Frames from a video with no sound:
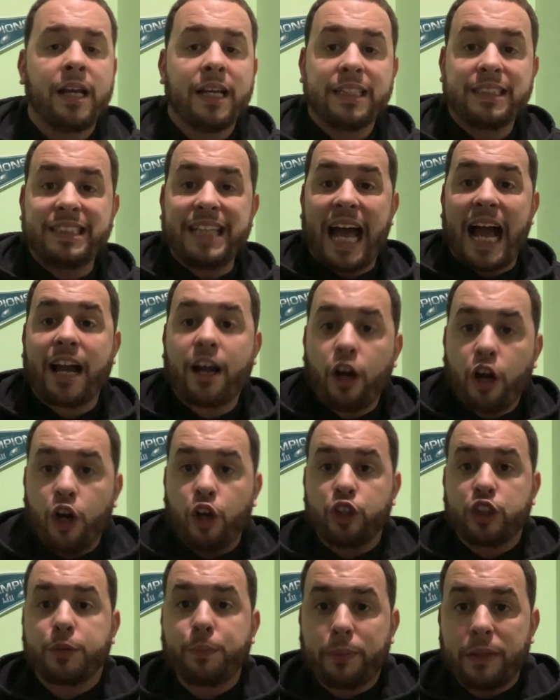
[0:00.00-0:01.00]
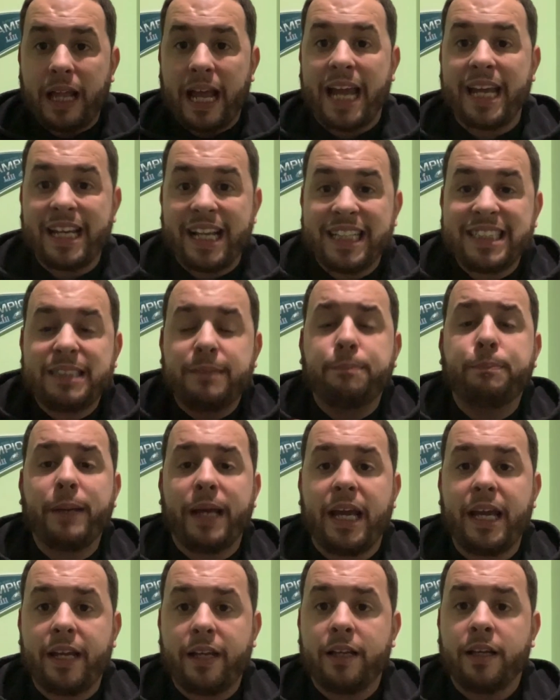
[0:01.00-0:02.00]
Zach Ertz playing is
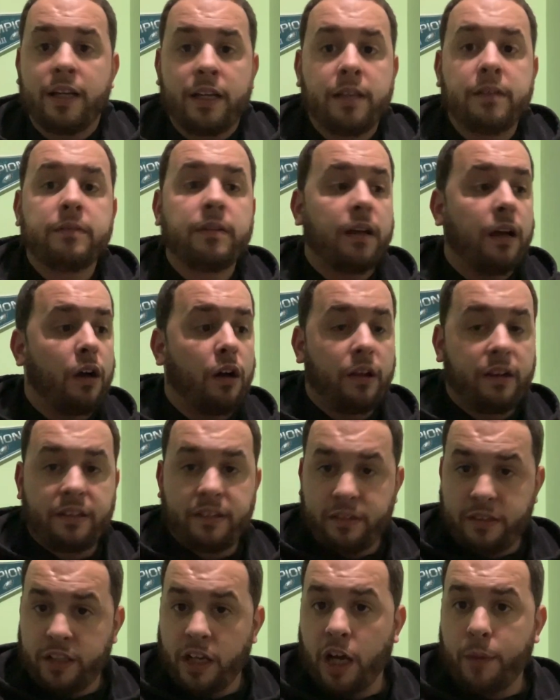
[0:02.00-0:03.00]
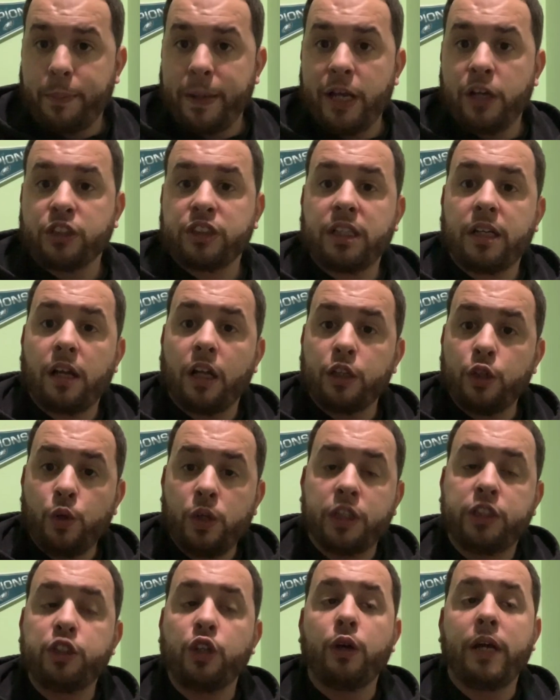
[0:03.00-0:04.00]
big. Doug Peterson
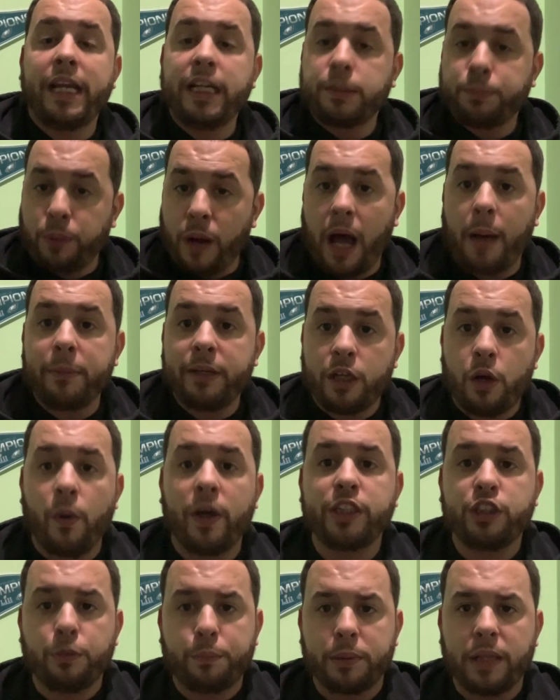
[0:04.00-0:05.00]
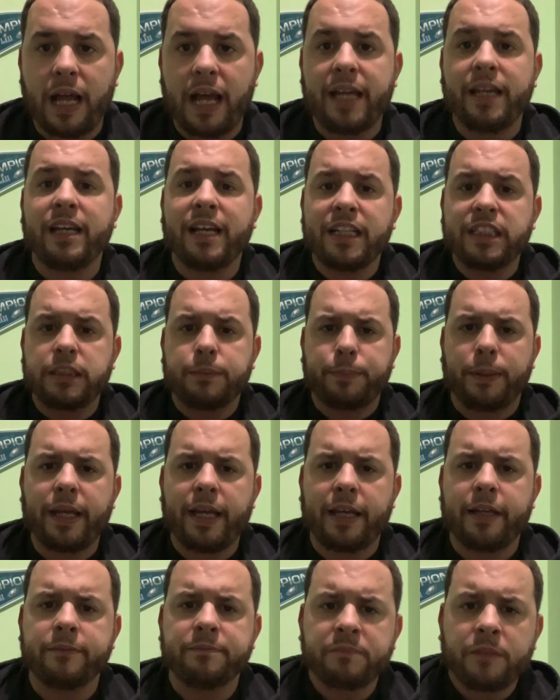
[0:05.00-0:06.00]
alluded to he's probably going to play. It's
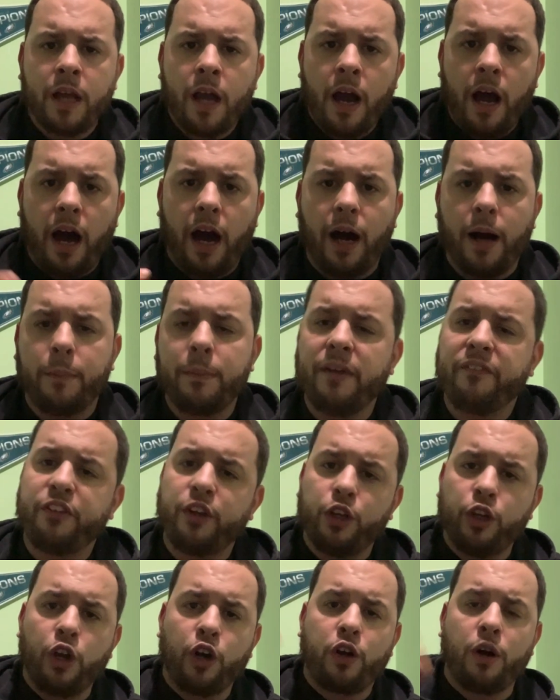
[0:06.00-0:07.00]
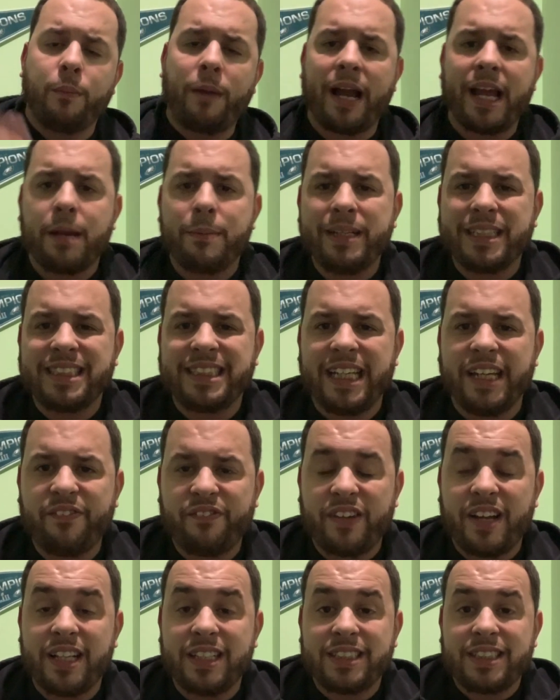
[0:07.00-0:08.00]
big. If you look on Miami's
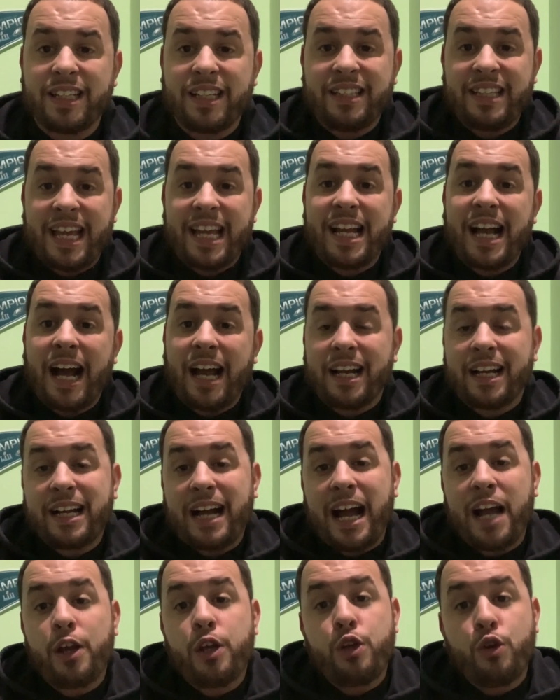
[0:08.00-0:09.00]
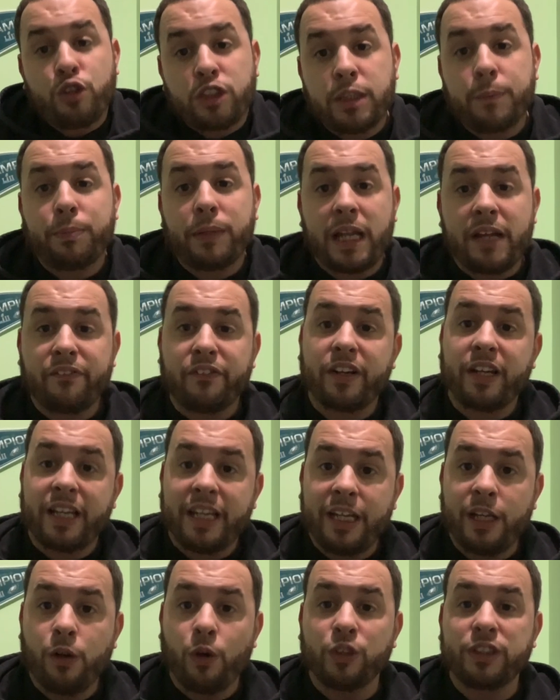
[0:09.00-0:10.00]
defense, they got a guy who used to play for the
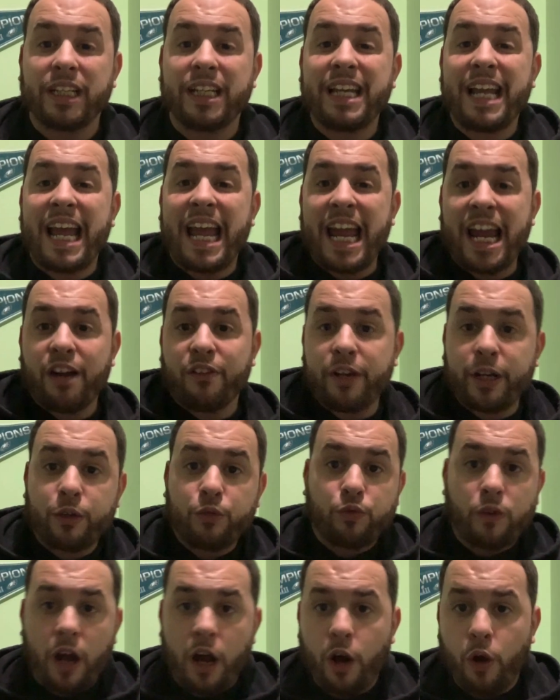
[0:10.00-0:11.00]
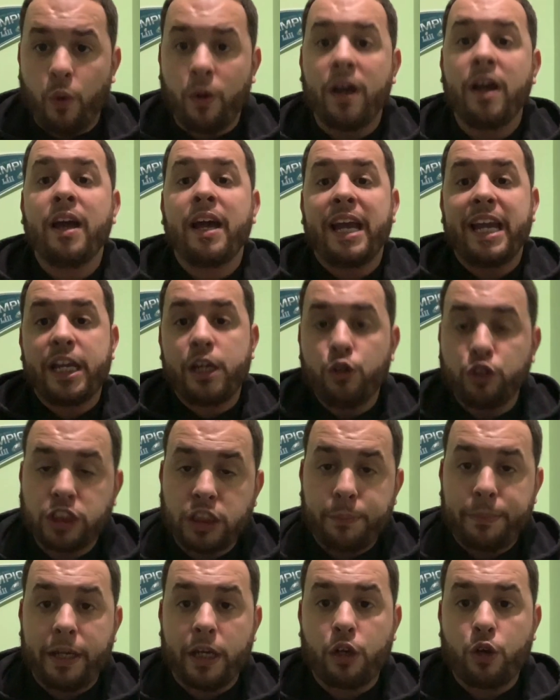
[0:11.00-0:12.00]
Eagles in Eric Rowe. He used to
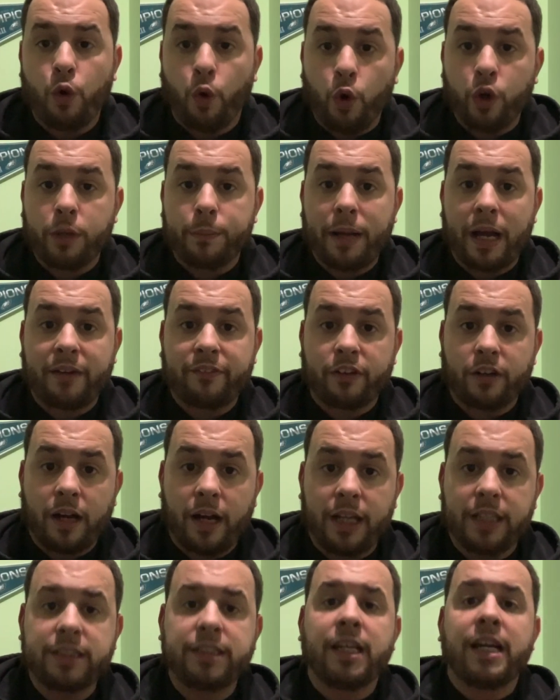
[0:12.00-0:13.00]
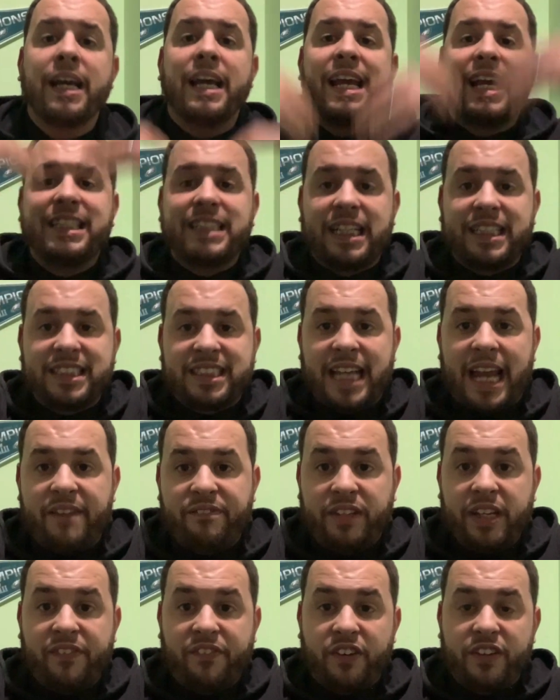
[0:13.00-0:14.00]
be a cornerback for us. He's a
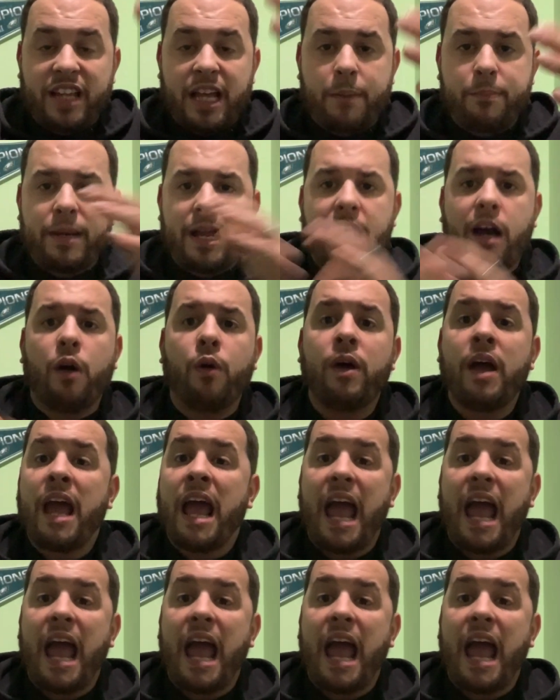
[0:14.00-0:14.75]
safety for them now.